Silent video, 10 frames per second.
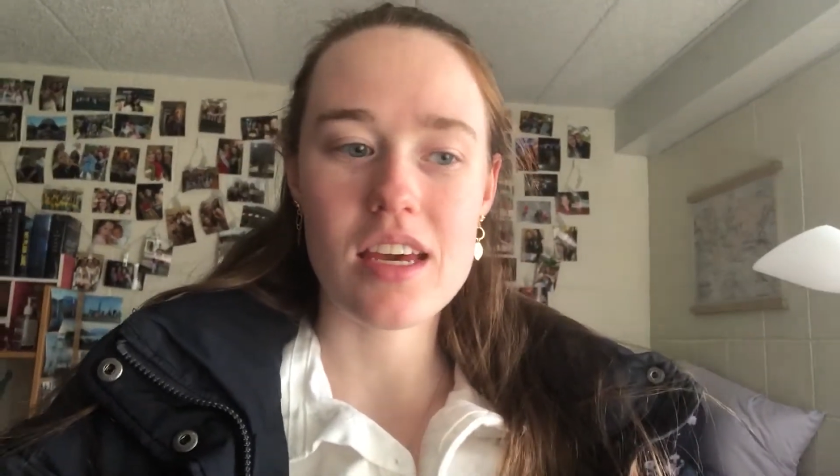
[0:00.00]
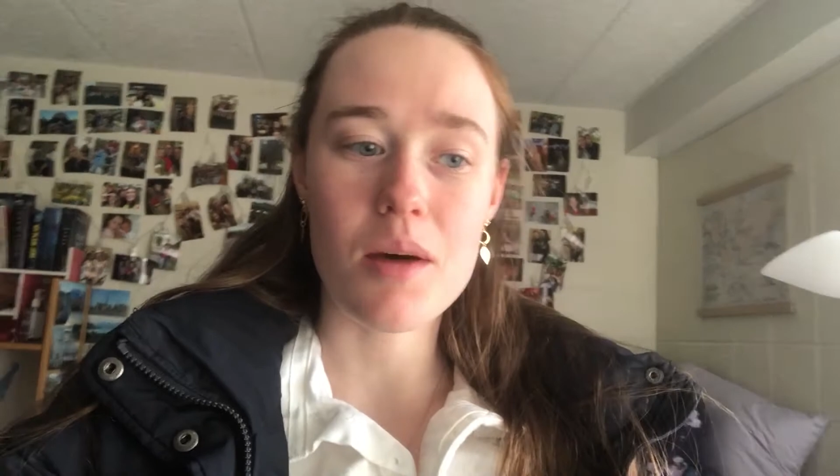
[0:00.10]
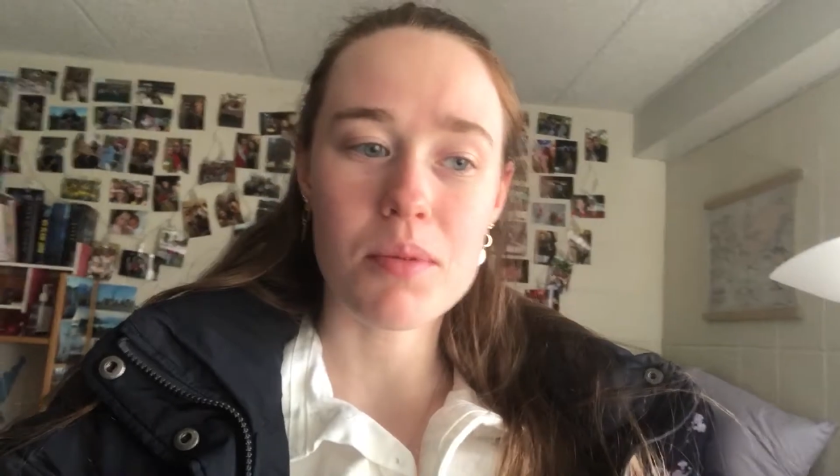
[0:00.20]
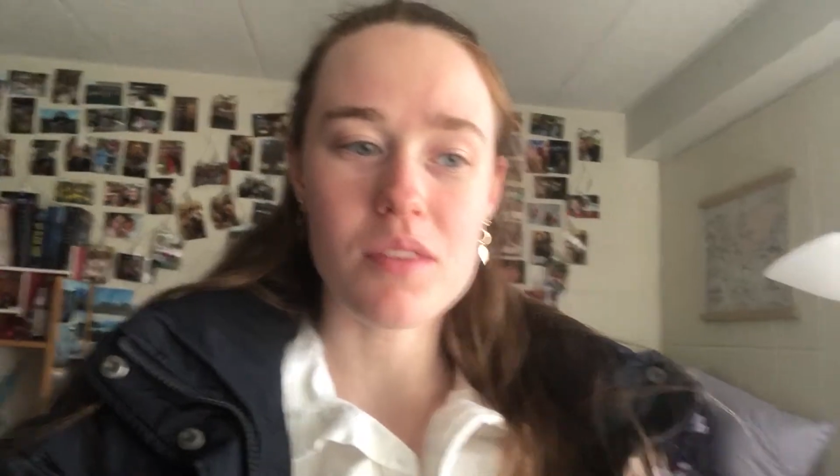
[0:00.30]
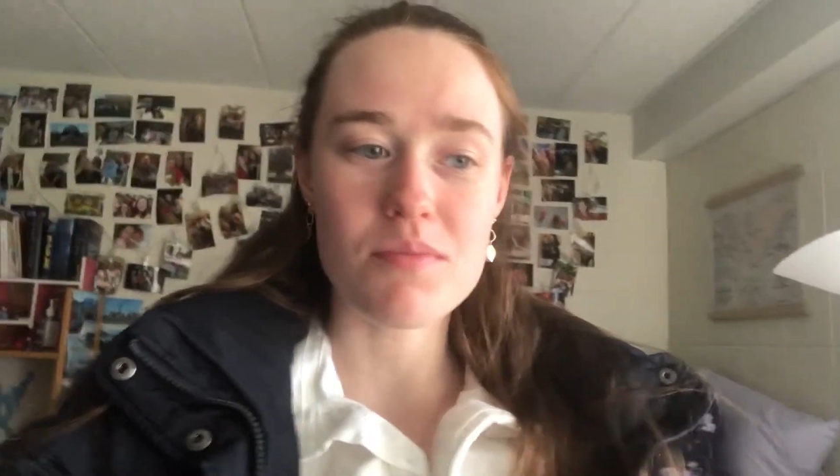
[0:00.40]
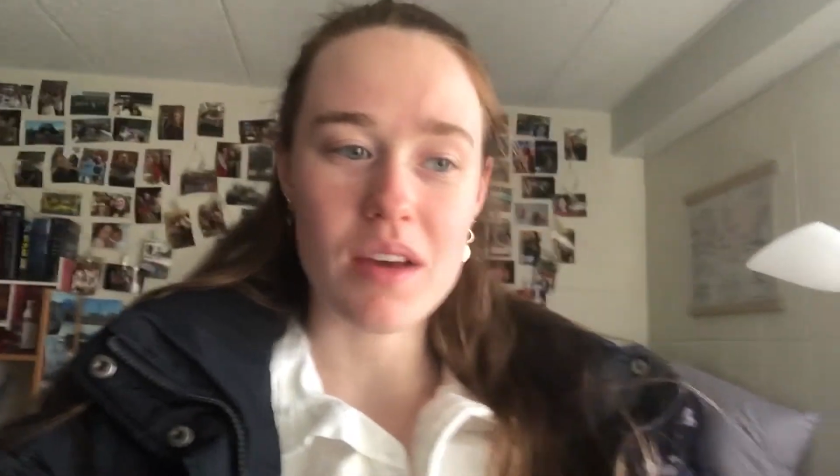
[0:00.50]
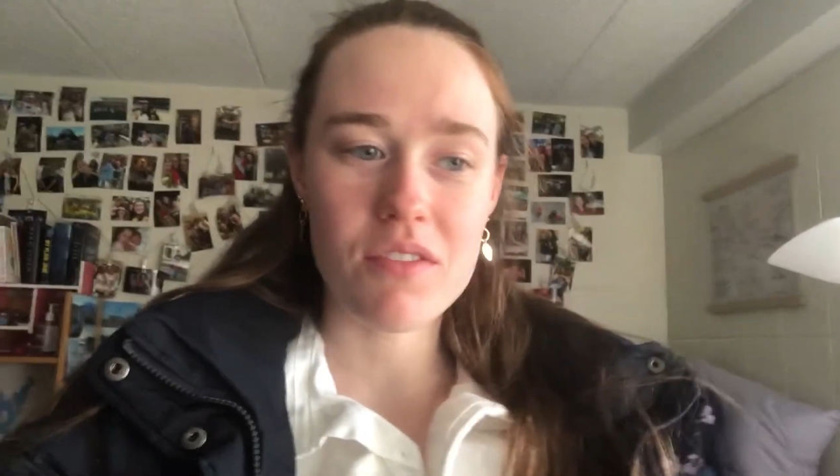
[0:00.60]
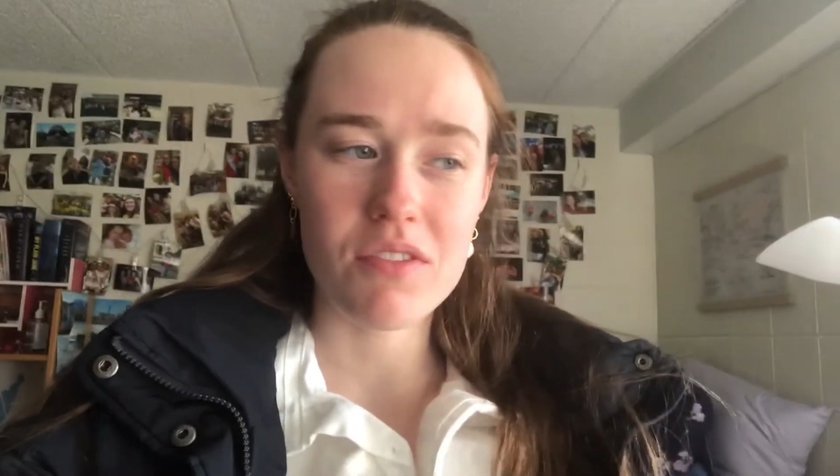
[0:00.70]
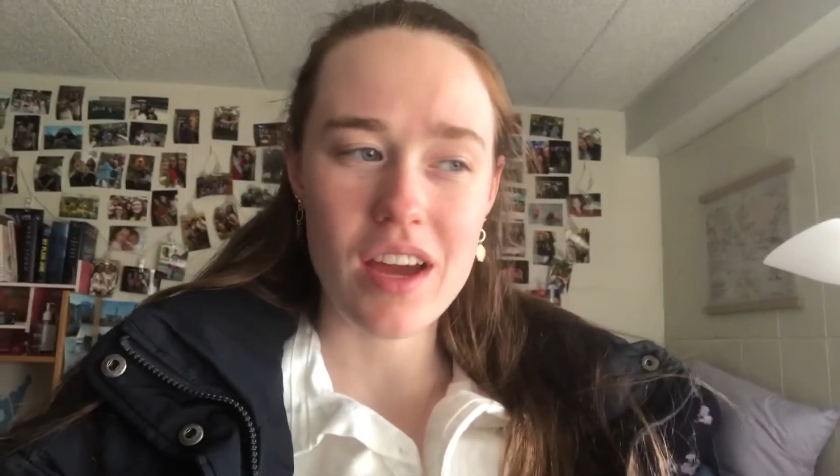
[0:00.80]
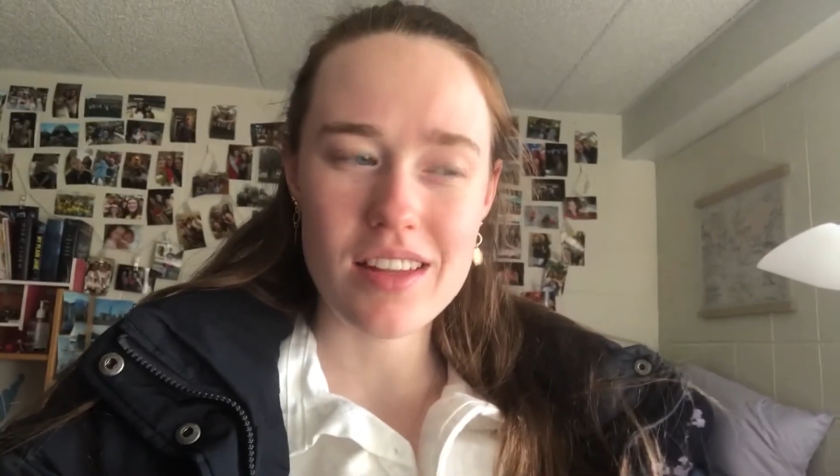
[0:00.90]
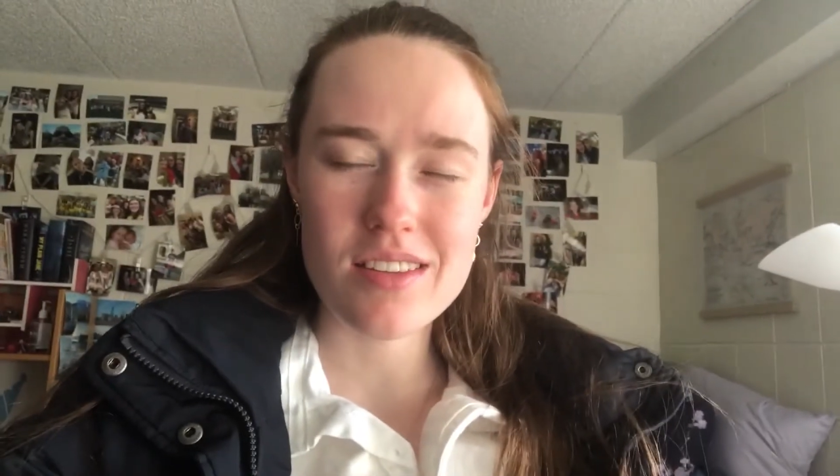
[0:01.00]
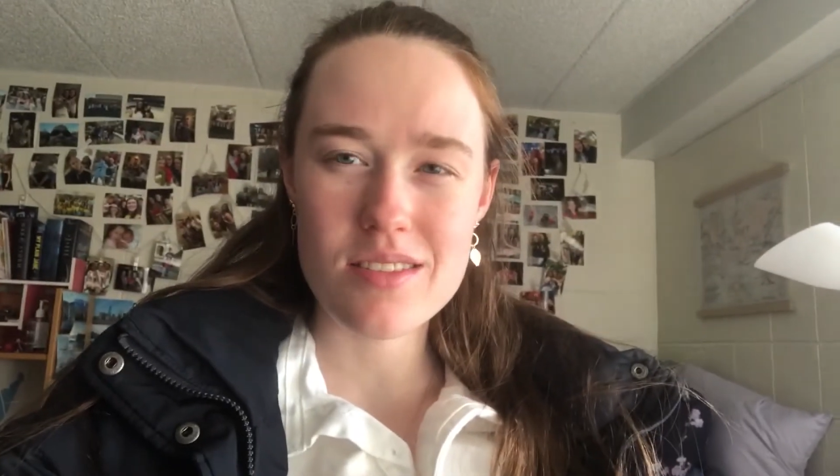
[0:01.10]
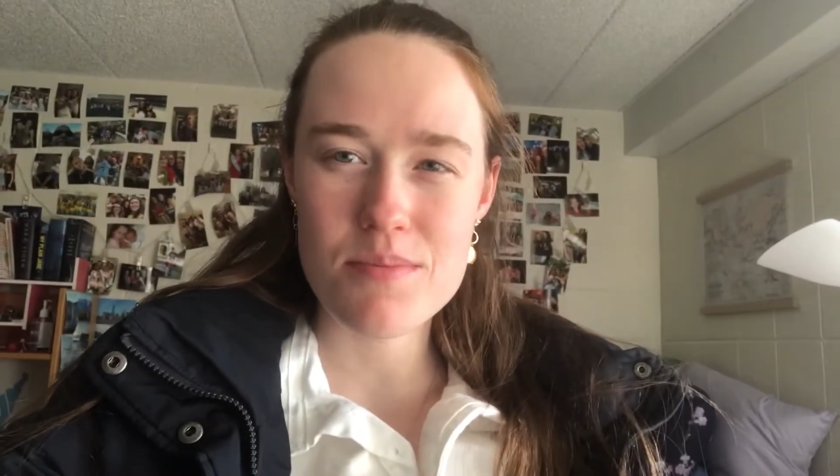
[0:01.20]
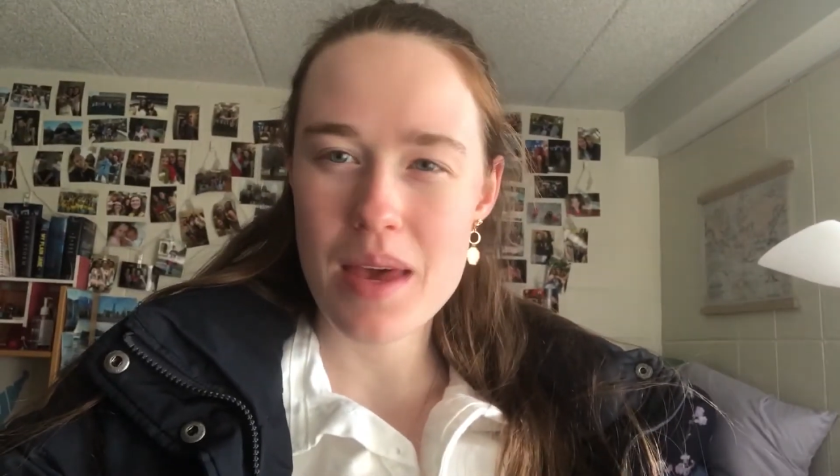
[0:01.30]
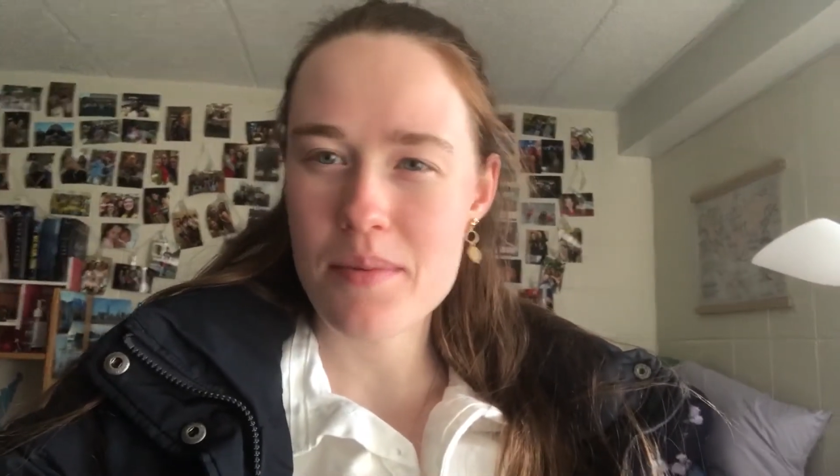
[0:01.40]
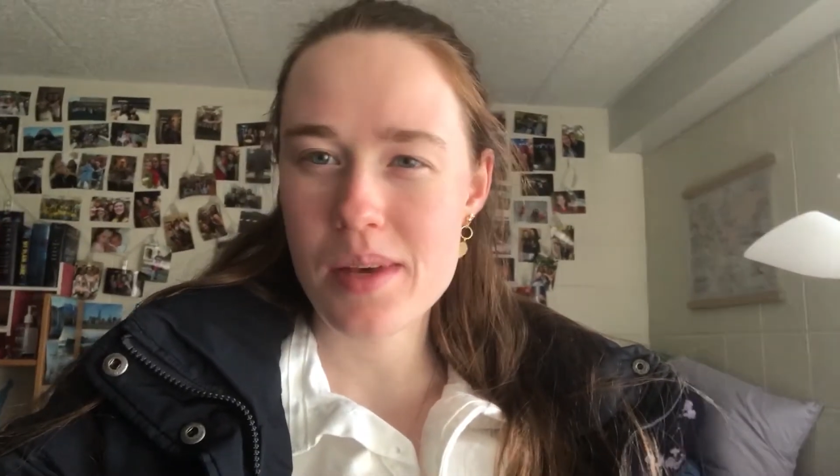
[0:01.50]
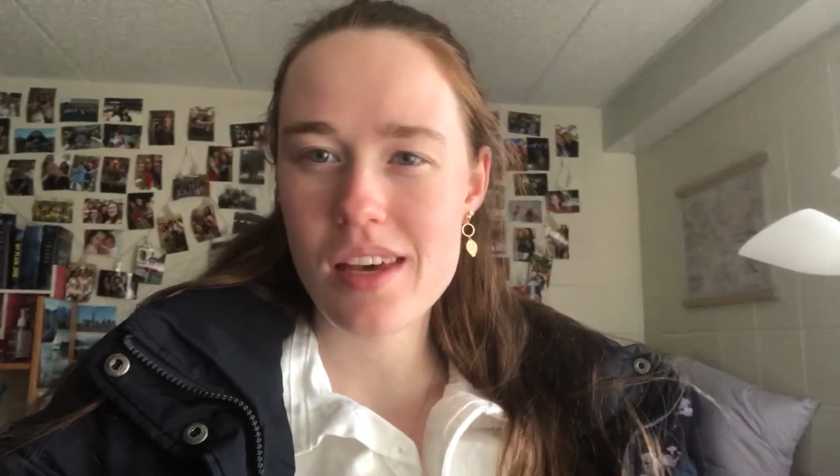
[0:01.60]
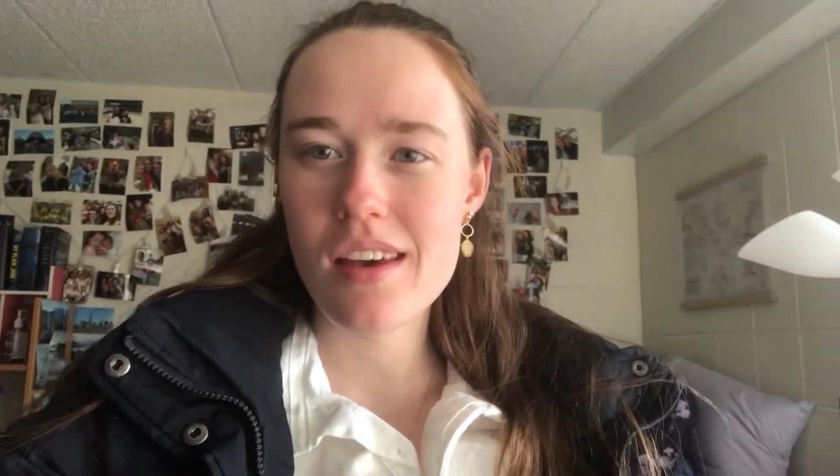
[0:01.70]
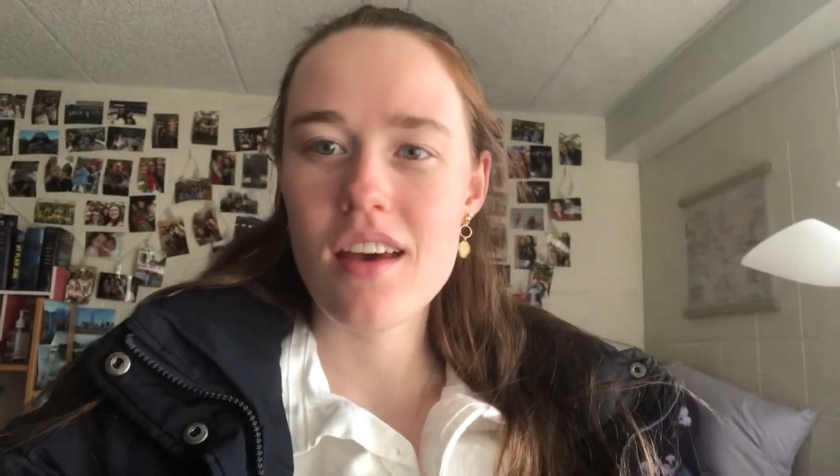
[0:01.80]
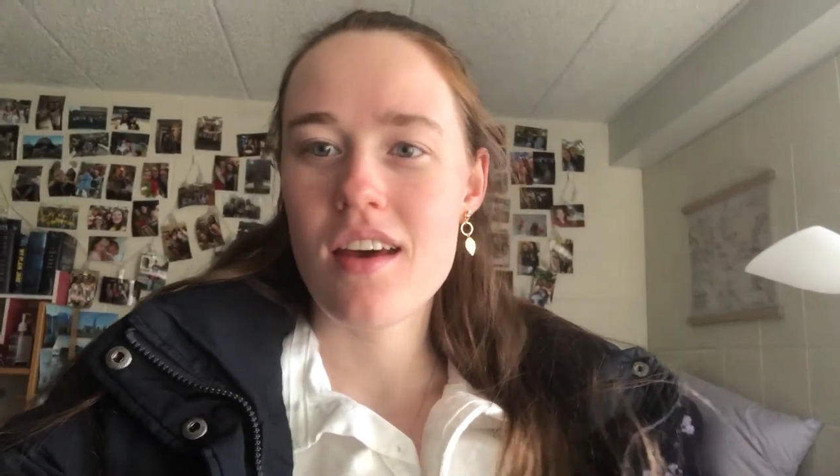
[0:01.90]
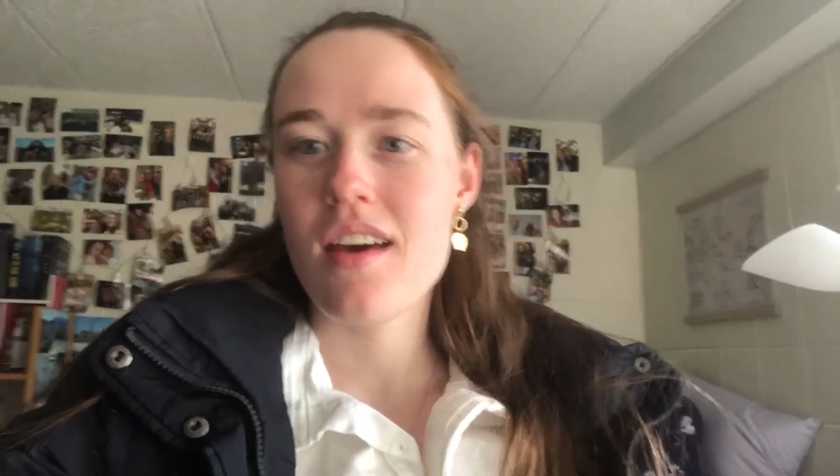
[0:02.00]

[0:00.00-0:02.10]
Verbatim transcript: couple of my friends maybe